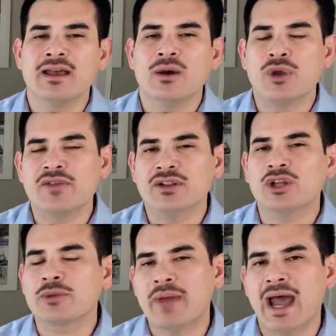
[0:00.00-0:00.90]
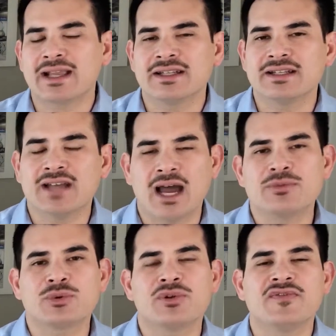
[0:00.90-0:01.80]
We even looked back into
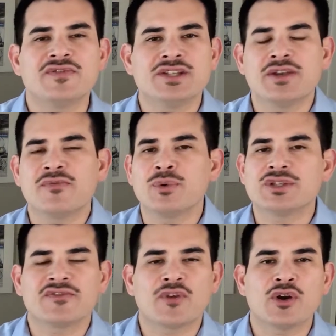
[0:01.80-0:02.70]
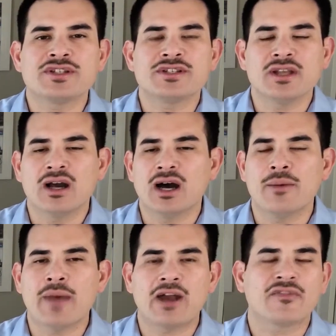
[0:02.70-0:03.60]
times when she was first
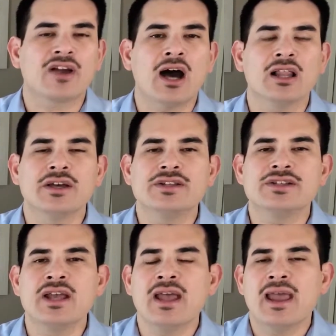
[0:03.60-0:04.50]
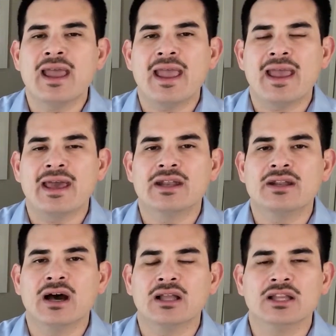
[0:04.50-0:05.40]
out of college and
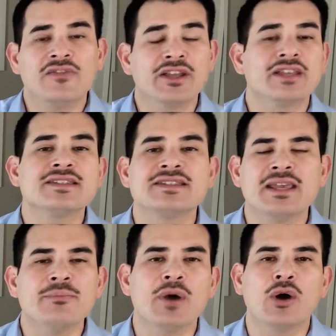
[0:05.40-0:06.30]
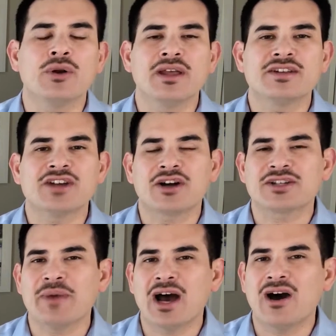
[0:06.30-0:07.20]
living in Steamboat, and talked
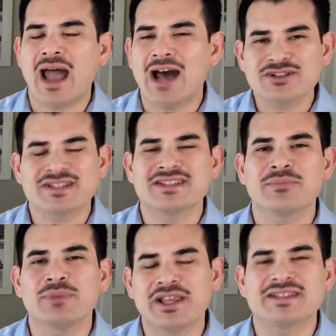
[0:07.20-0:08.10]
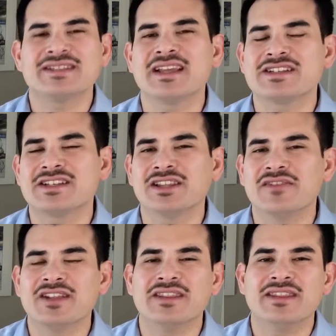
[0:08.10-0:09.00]
about houses and places that she
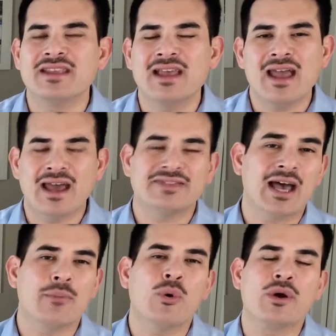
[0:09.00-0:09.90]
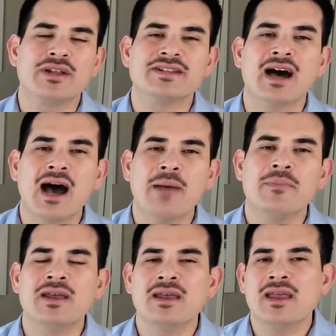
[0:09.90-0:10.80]
lived in at that point in time.
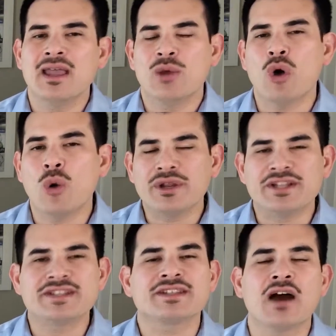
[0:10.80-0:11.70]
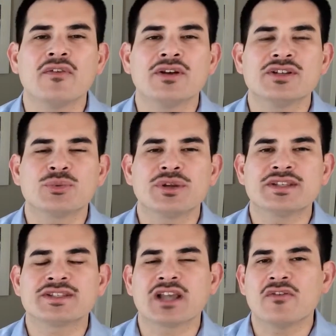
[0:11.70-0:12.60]
And what we discovered is, we
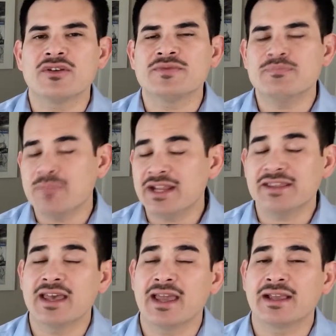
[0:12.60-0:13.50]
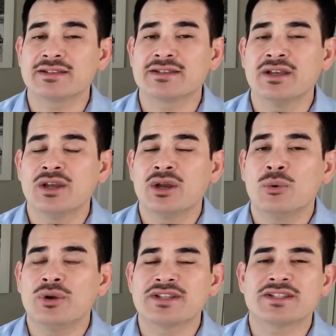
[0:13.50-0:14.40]
discovered many things.
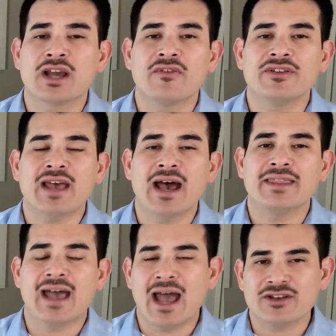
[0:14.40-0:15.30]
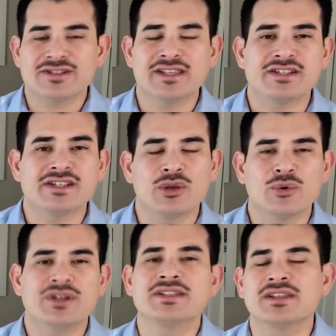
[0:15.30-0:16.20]
We discovered that the house that she had
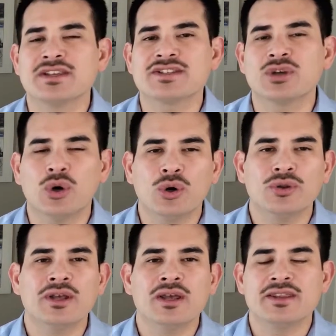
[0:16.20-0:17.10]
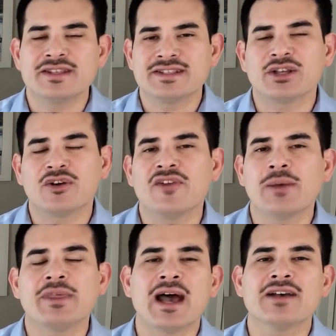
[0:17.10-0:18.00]
recently sold, the single
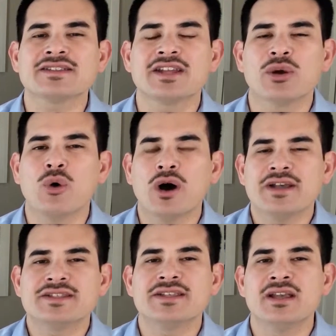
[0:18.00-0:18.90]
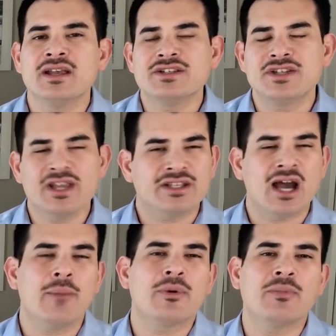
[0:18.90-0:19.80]
family house that it was, she had
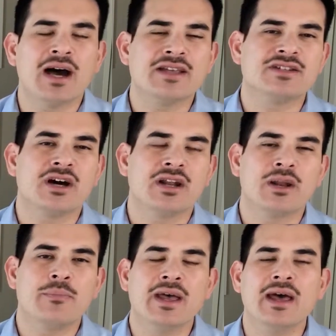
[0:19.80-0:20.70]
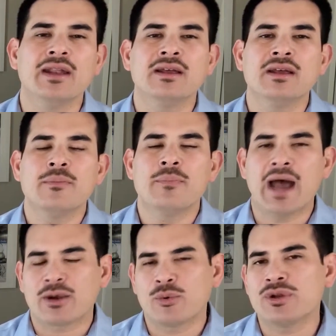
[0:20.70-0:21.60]
compromised on it a bit
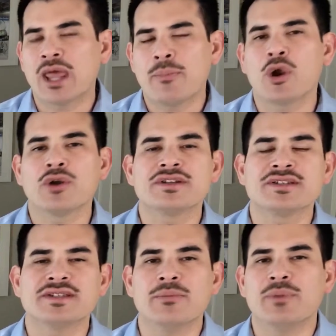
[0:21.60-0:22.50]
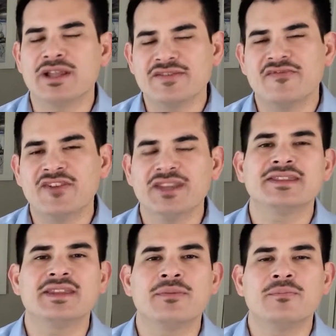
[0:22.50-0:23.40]
back when they purchased it, but it fit
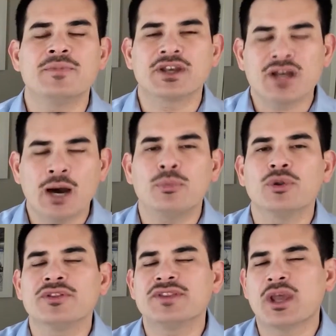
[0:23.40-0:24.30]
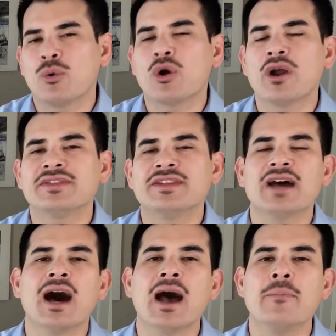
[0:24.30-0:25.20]
the couple that they were at the
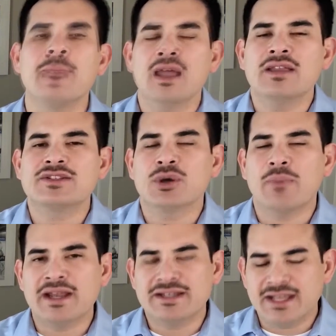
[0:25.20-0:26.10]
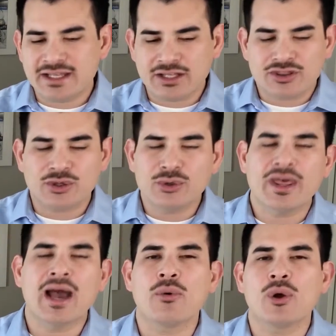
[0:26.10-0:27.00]
time. And so by digging through
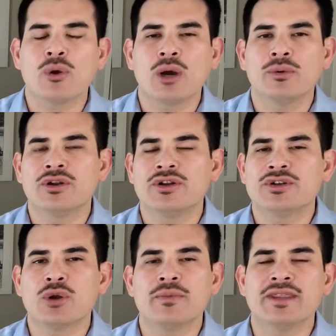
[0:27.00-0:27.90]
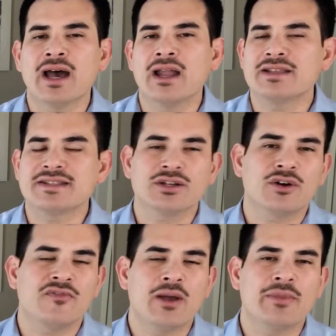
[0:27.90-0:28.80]
that, we were able to determine that a single
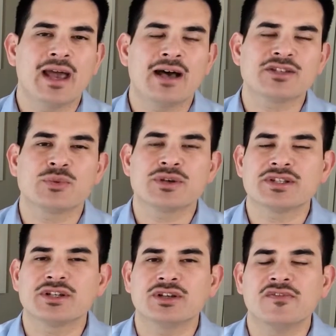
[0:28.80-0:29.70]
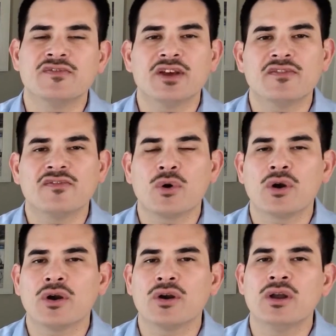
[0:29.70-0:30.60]
family house wasn't a good fit for
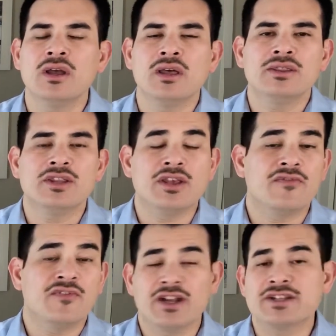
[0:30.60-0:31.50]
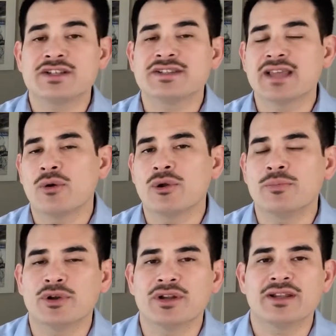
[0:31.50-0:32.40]
her. The finishes that we
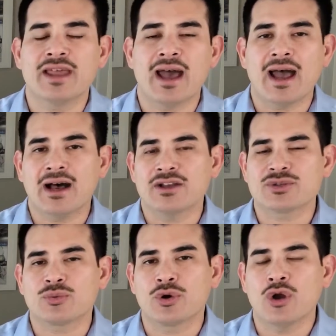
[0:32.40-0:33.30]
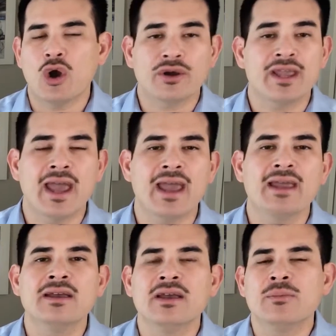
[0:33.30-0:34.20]
put into that house were okay,
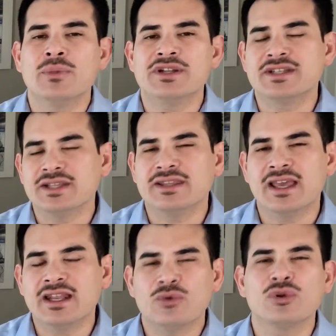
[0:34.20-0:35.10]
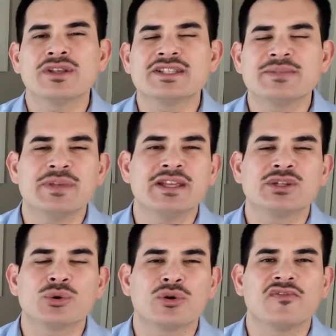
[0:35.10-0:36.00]
but they didn't really speak
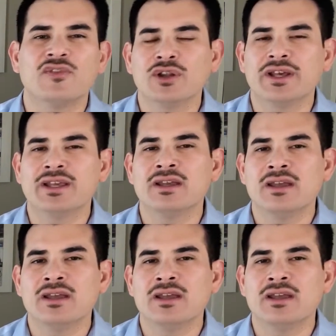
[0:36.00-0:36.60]
to her fully.